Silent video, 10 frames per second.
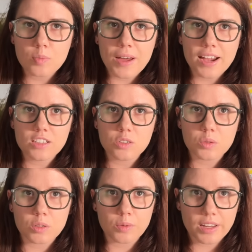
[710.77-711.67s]
back
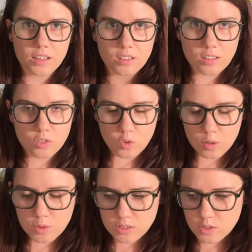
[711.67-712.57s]
to our regular
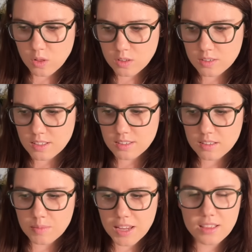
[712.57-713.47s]
normal solar
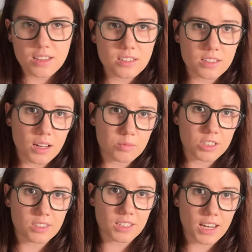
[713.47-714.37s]
system and this time
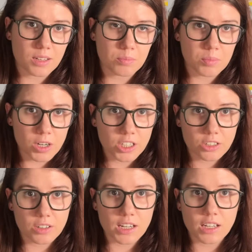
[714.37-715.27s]
just take
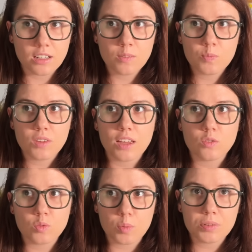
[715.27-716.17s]
Mercury
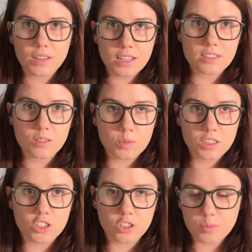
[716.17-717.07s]
and replace it
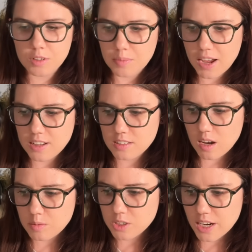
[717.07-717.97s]
with a Jupiter mass
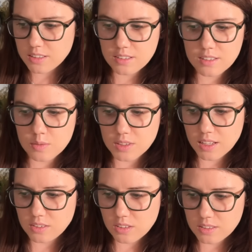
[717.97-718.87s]
object and see what
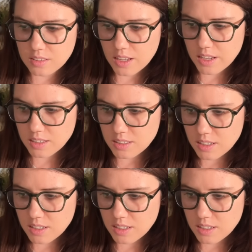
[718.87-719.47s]
that looks like.